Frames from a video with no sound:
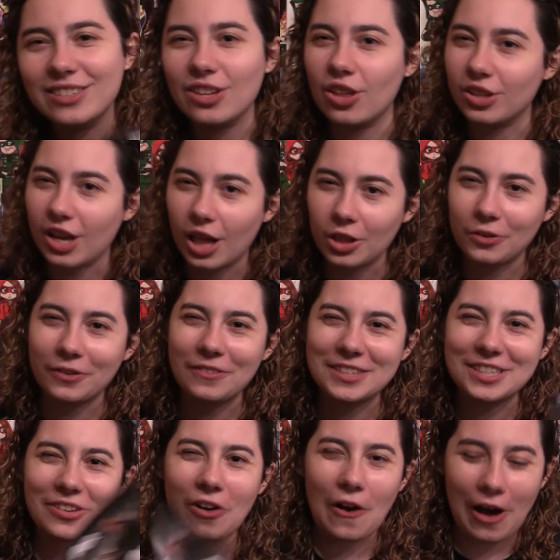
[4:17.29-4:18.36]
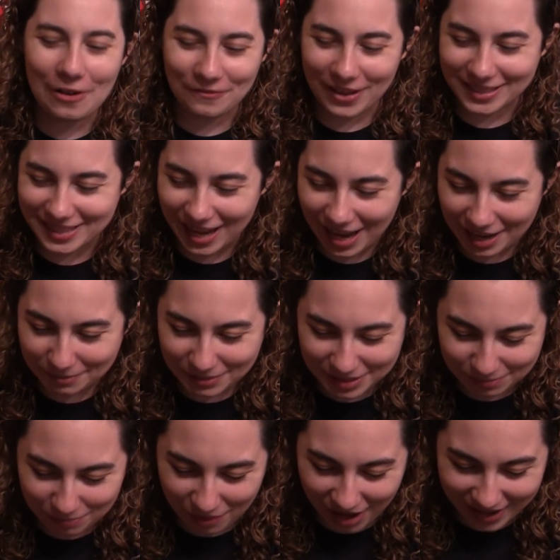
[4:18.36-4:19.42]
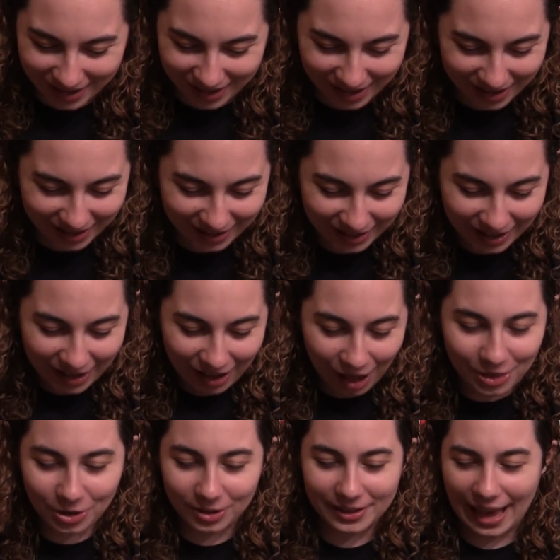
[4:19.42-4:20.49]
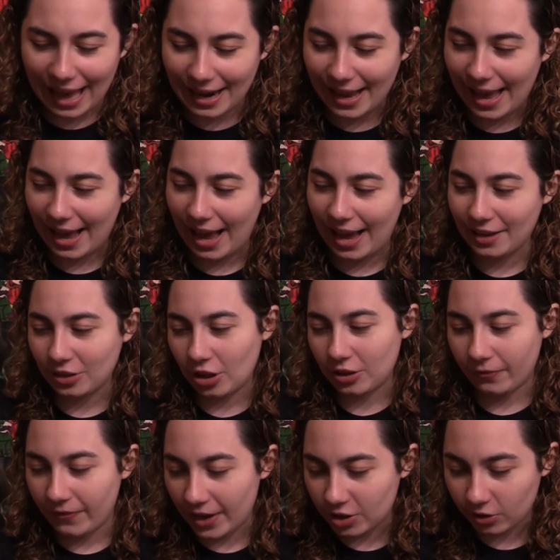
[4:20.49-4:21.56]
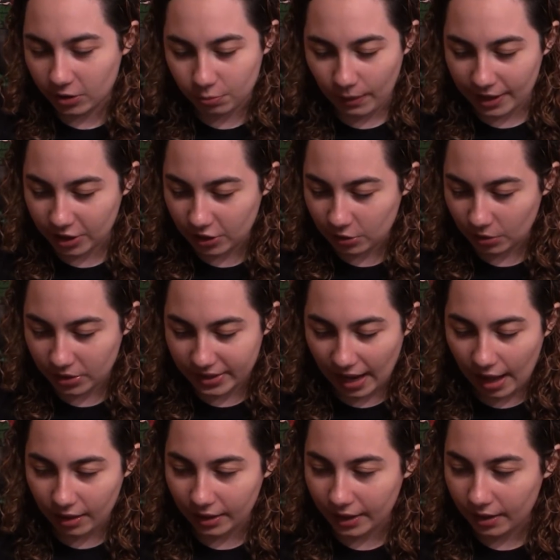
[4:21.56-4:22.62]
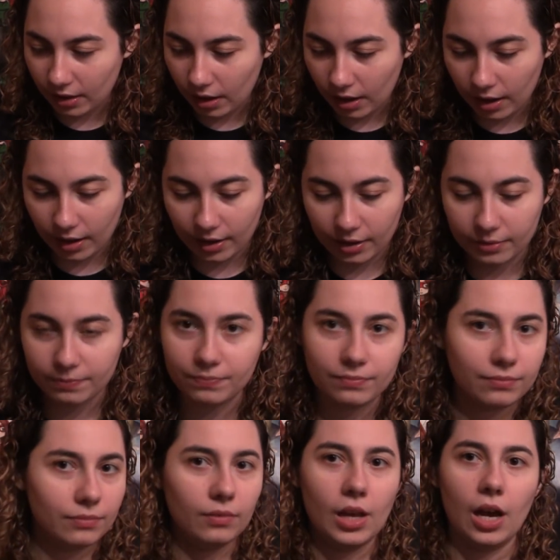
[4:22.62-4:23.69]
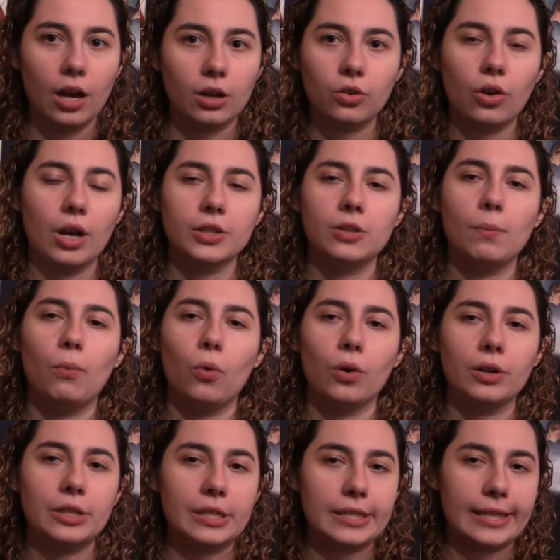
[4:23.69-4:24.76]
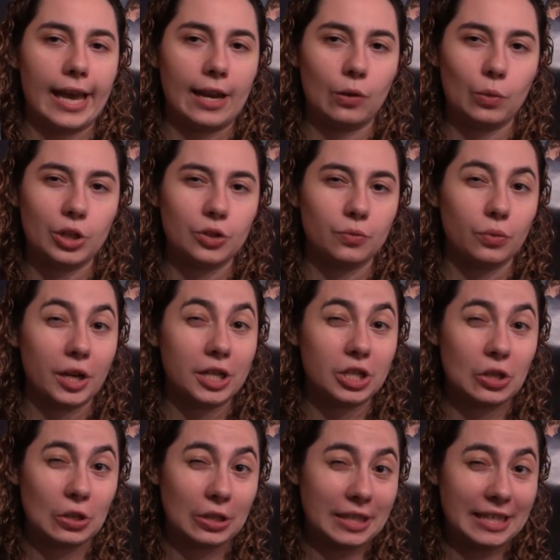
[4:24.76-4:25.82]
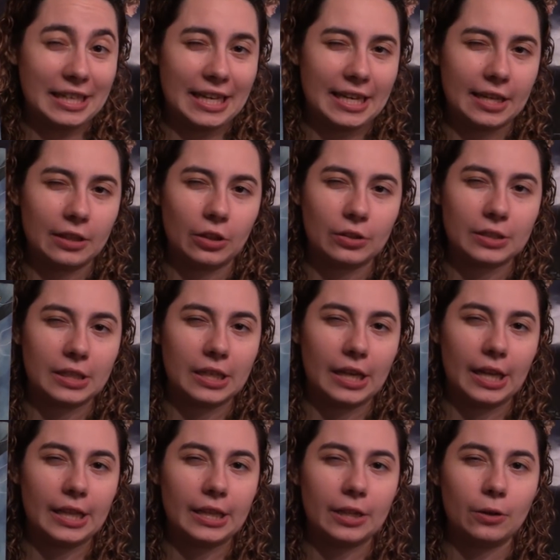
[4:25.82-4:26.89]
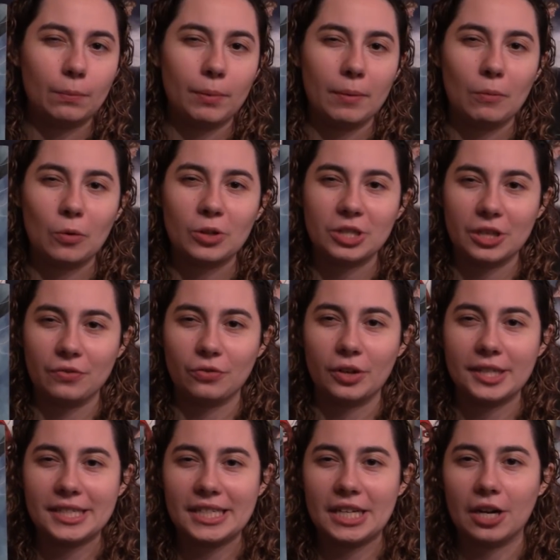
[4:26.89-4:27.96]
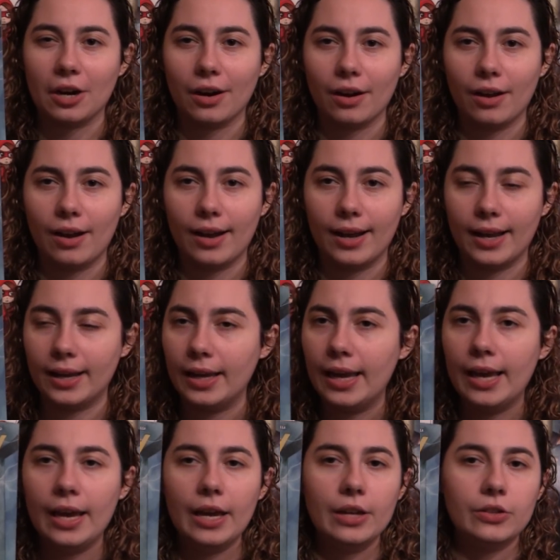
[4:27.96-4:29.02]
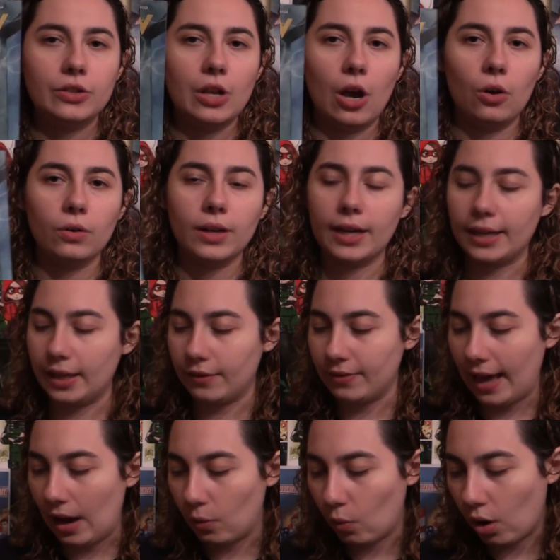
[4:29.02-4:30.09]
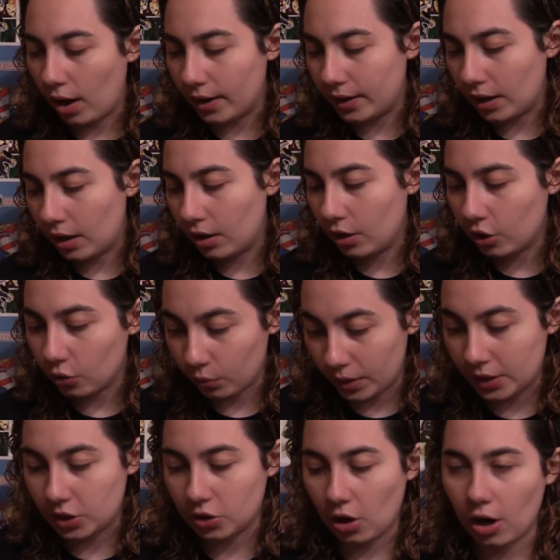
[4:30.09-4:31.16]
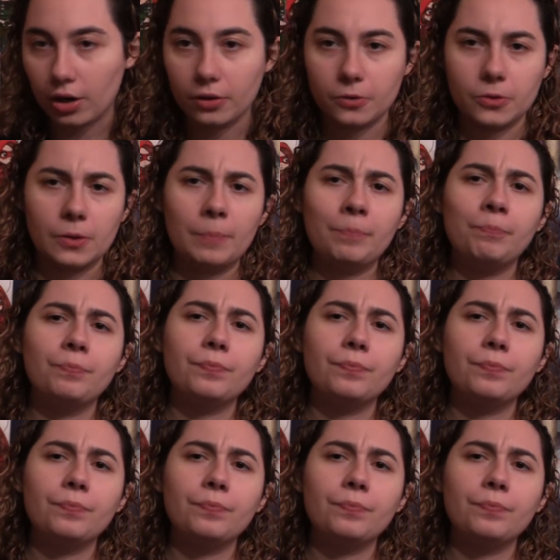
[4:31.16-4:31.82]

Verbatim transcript: So the coloring was a little off at times, but uh, other than that, I, I, thought the facial expressions are solid uh, across the board. Just kind of wish Rachel and Kitty looked a, a little bit more different here. Uh, so gonna give that one three stars.